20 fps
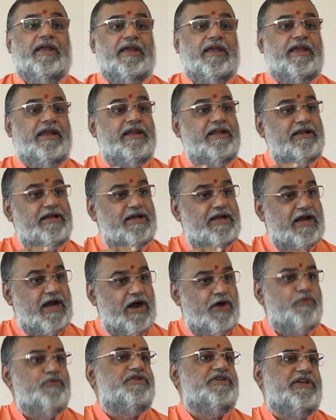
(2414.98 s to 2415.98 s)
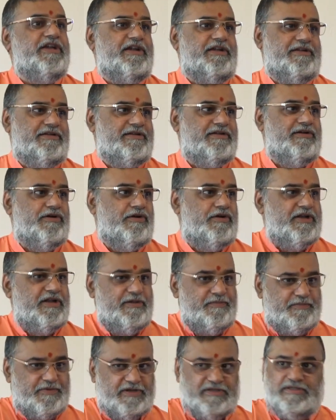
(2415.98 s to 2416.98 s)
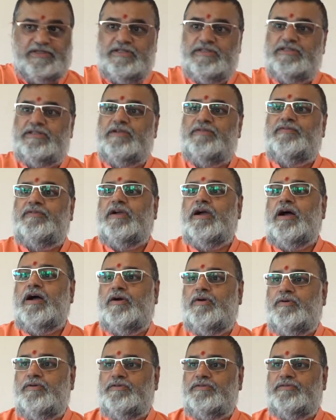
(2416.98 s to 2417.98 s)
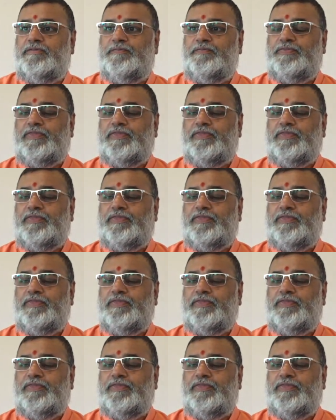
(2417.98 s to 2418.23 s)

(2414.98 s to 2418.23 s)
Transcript: in cow shed or in presence of cows,